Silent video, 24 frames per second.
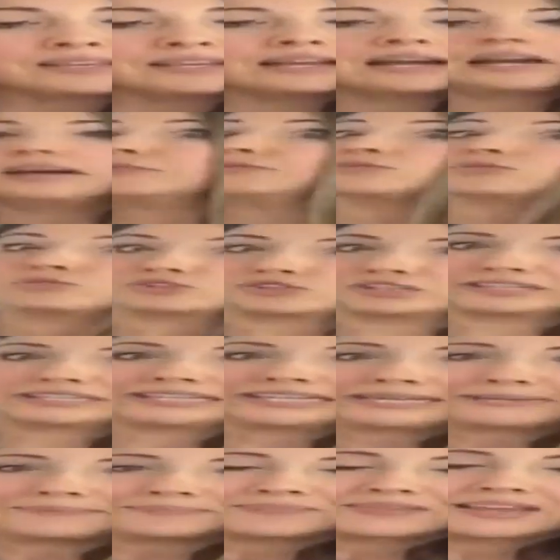
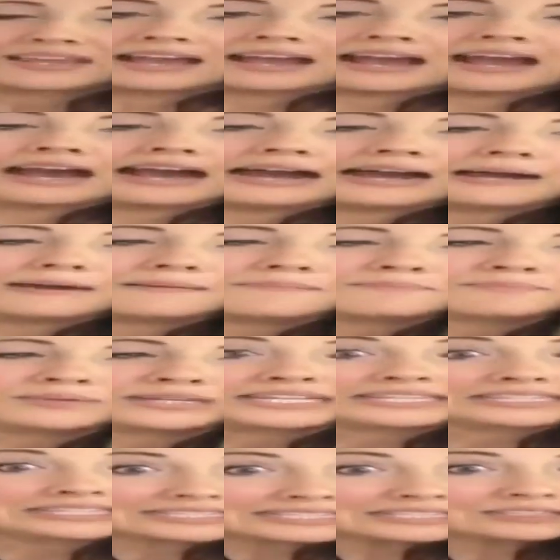unfortunately. But
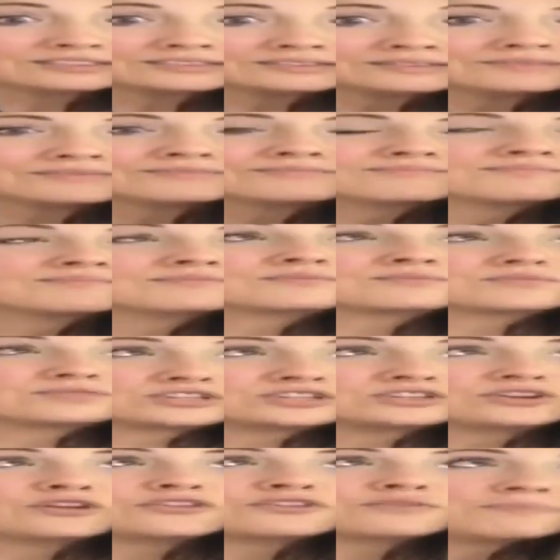it's still,
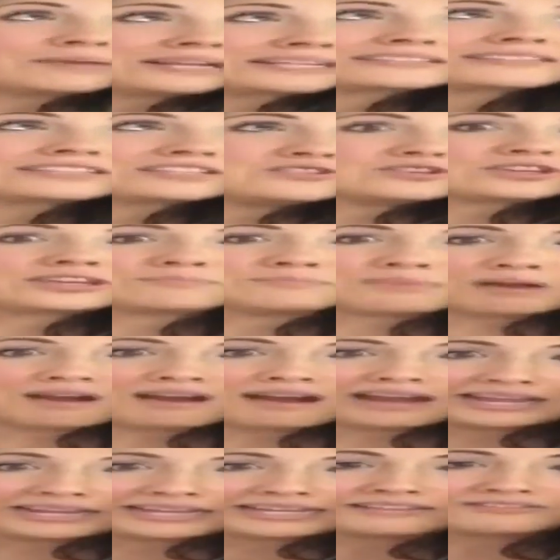you know, the best that you can
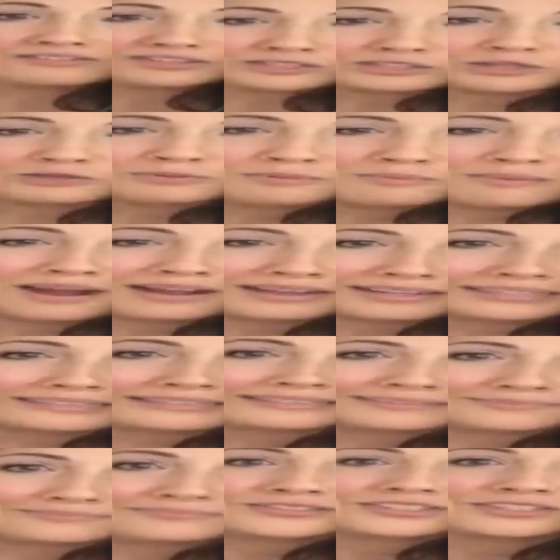buy in the
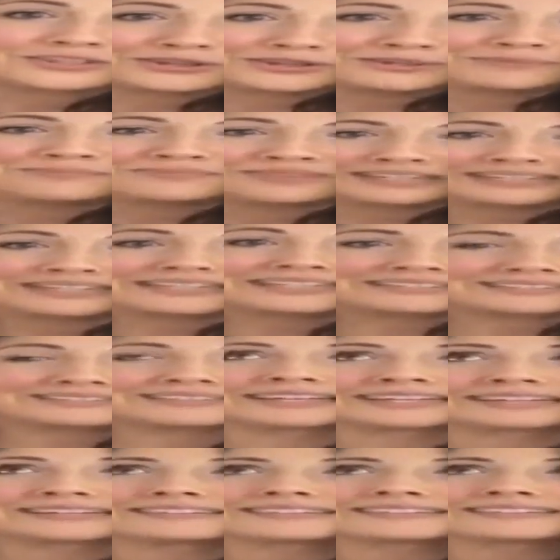supermarket. So that
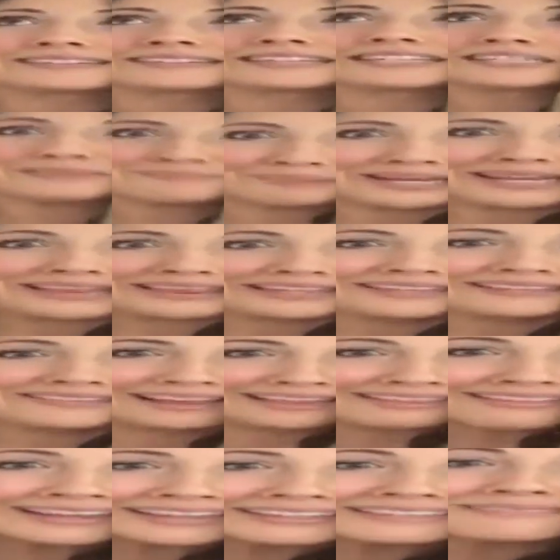it's better than
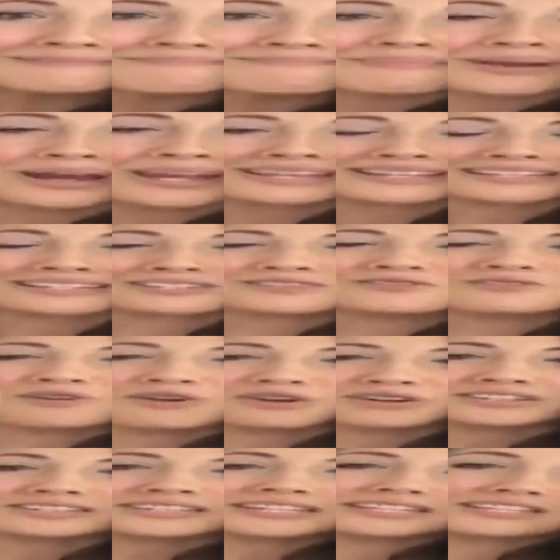nothing, but it's
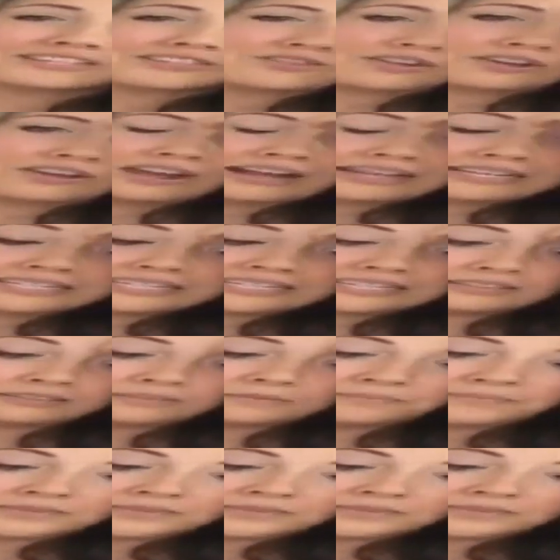not ideal,